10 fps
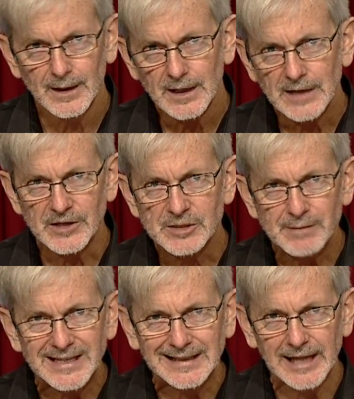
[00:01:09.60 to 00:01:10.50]
In this
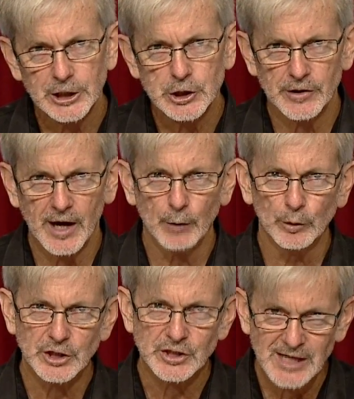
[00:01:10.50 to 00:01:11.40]
mini lecture, though,
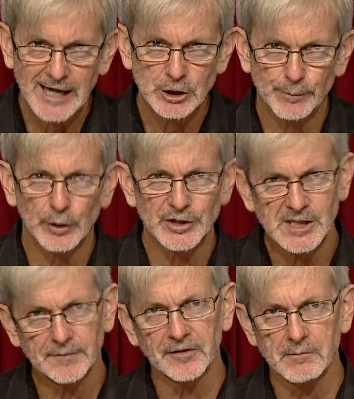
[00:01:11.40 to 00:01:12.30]
we'll just touch upon
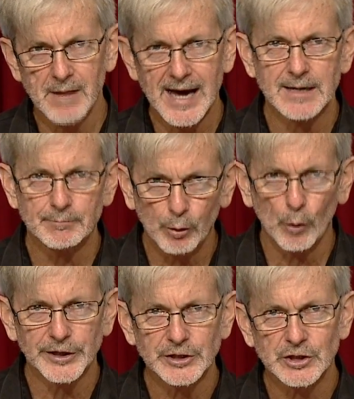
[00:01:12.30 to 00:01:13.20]
some of the main
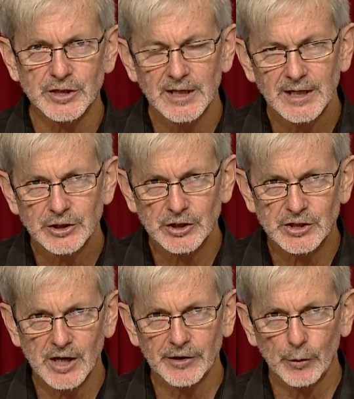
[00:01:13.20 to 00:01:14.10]
points just
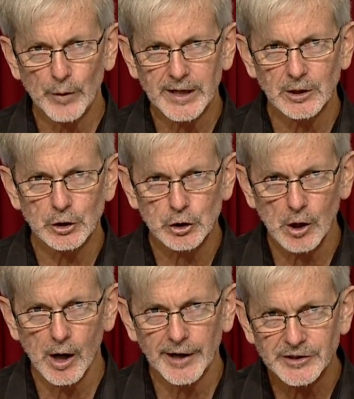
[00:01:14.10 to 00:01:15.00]
so that we can
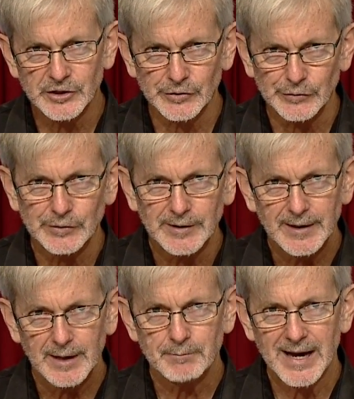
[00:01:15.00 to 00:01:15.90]
try to
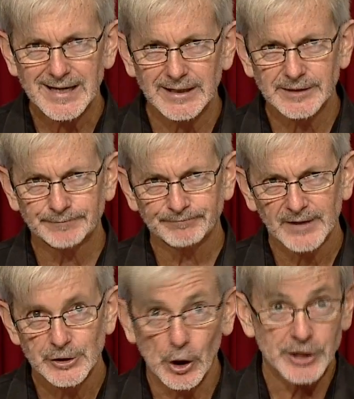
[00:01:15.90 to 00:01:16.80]
make it
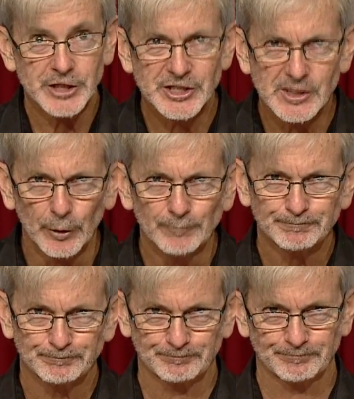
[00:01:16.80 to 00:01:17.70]
digestible.
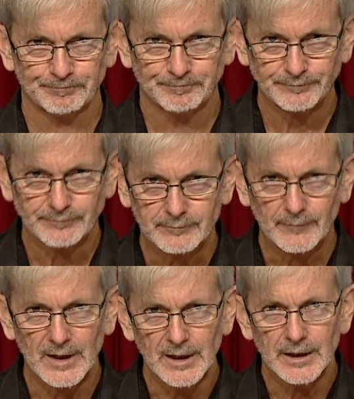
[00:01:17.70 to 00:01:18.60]

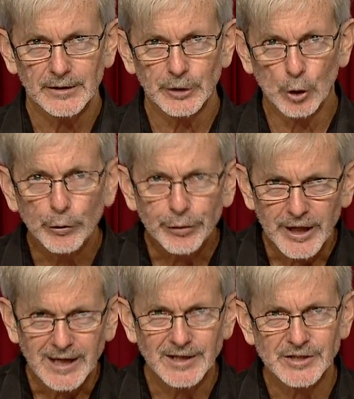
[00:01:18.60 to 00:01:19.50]
The good
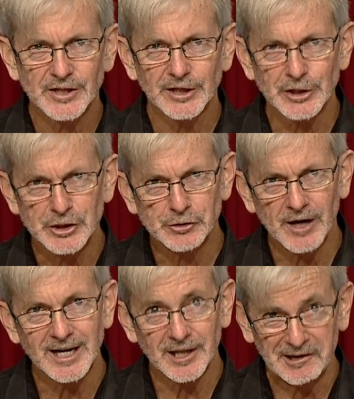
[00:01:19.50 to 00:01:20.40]
thing is that in
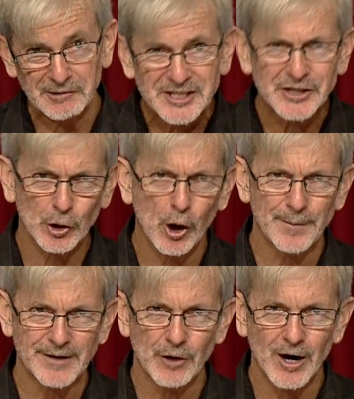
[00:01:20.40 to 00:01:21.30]
Australia there is the
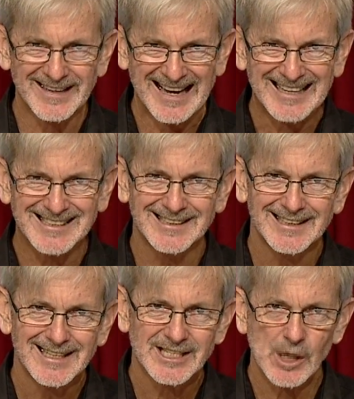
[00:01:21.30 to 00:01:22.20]
Copyright Act,
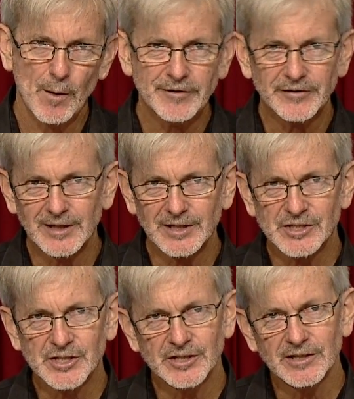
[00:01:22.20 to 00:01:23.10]
so everything is
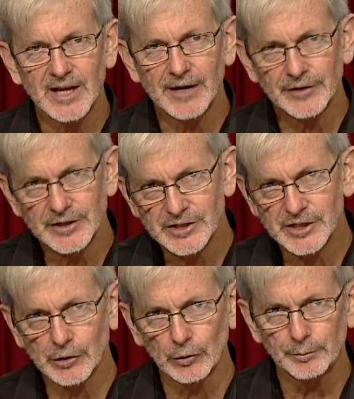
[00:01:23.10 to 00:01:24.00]
sitting there in a
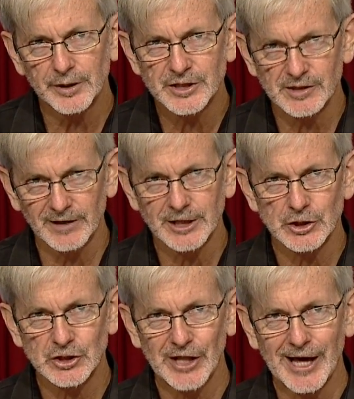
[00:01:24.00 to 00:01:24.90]
single piece of
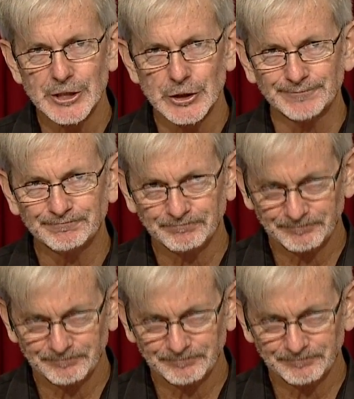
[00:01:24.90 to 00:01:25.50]
legislation.